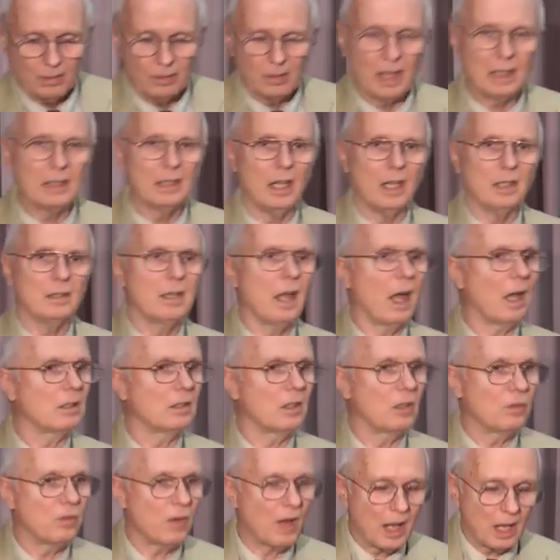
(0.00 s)
they did not
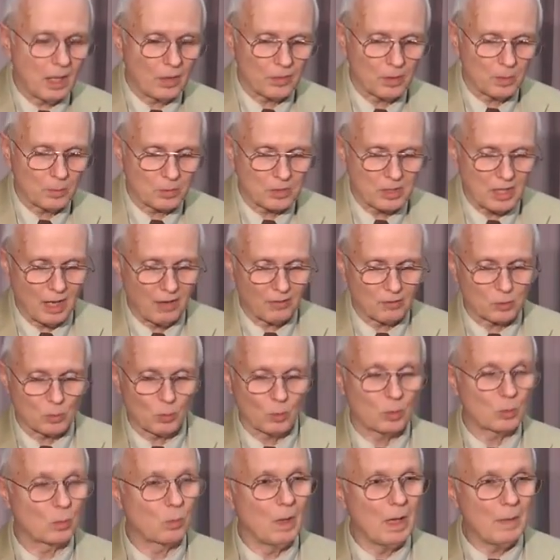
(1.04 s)
defile themselves
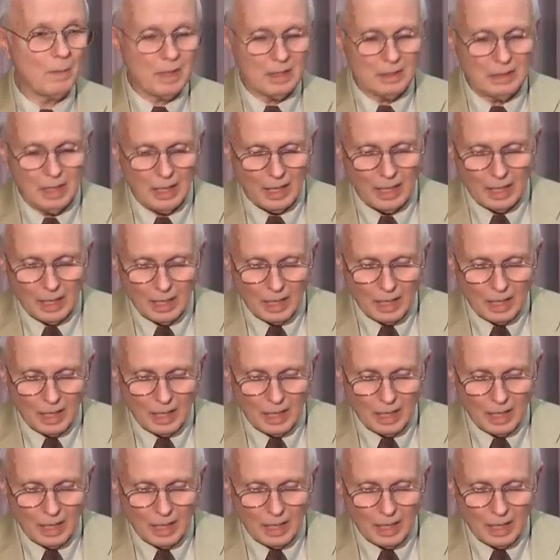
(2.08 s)
with women,